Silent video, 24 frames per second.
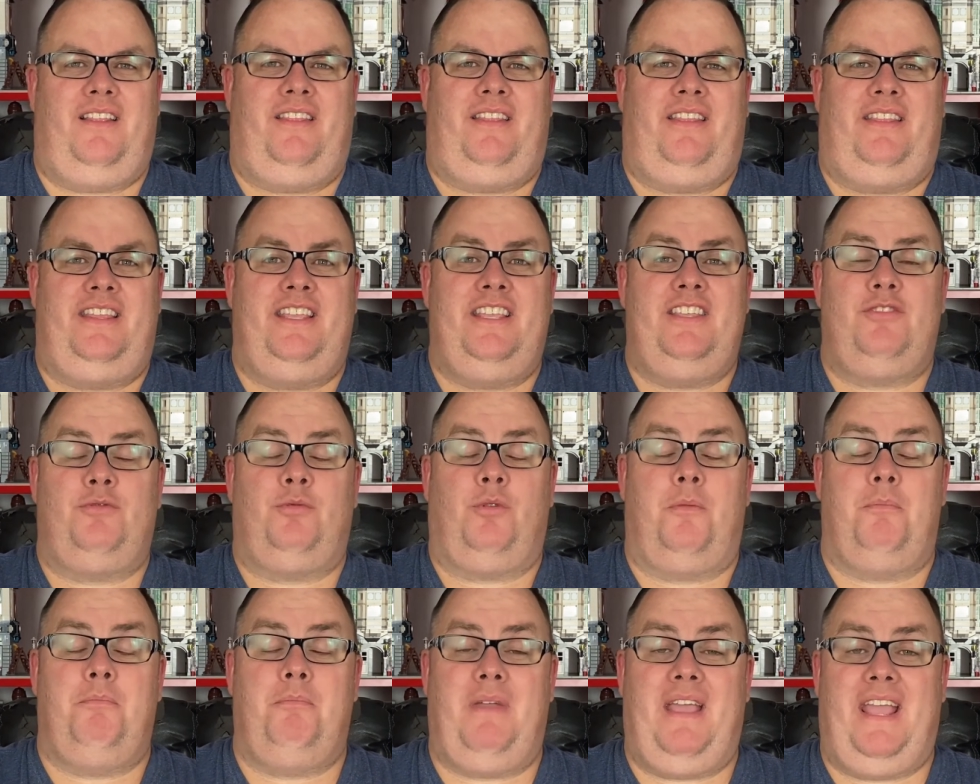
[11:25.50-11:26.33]
these
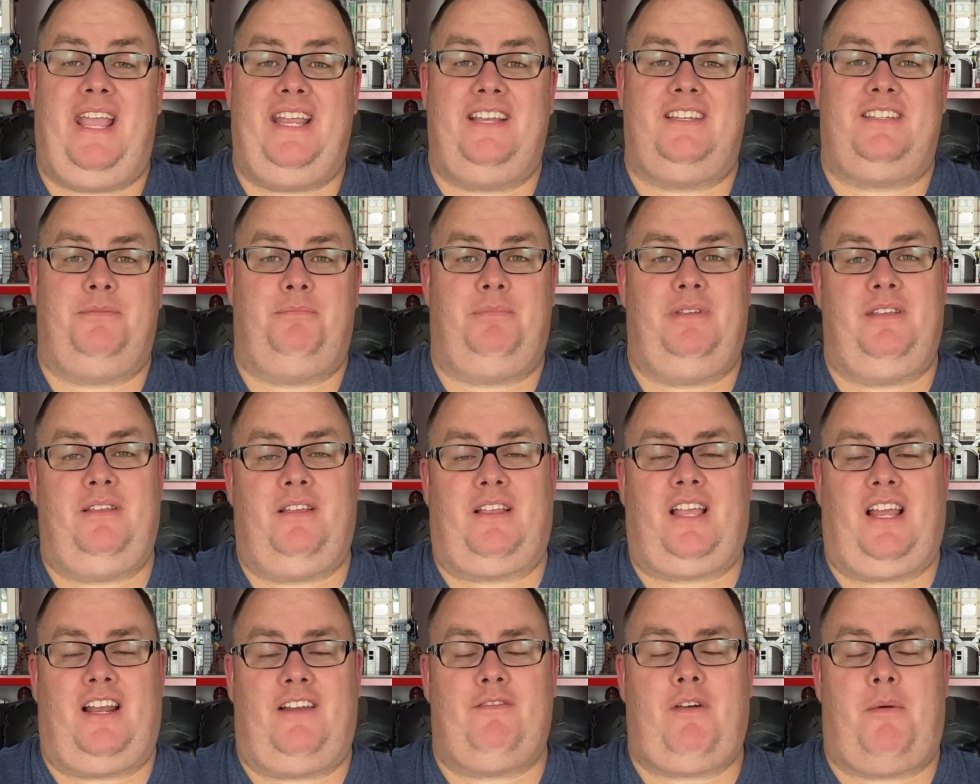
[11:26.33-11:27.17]
were made to be
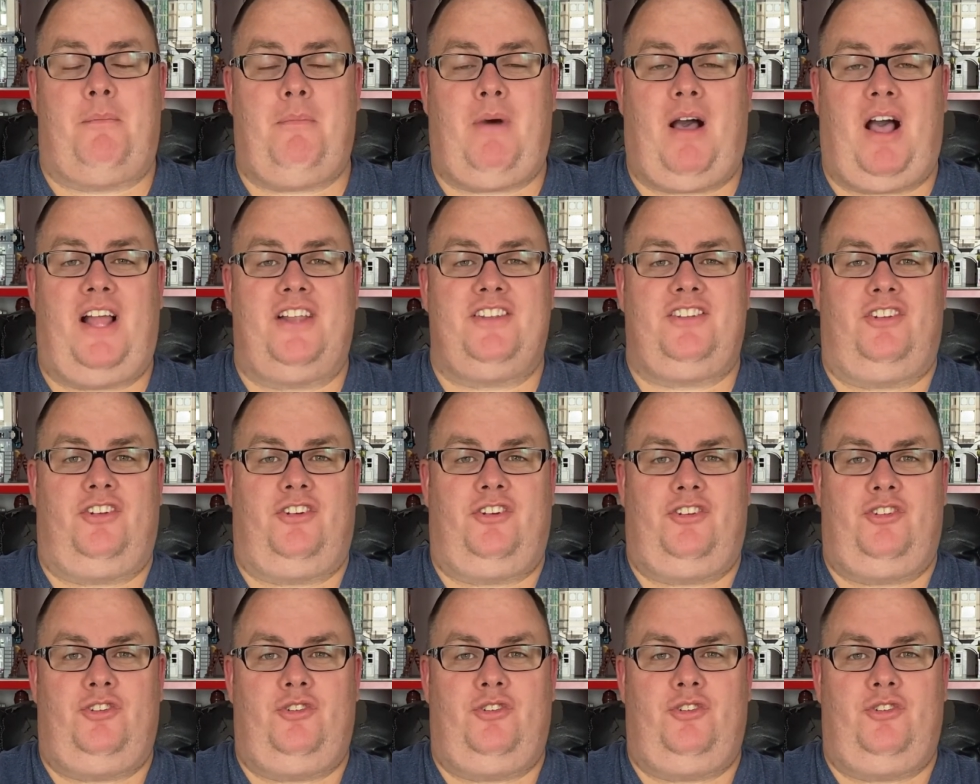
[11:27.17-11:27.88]
kind of a modular.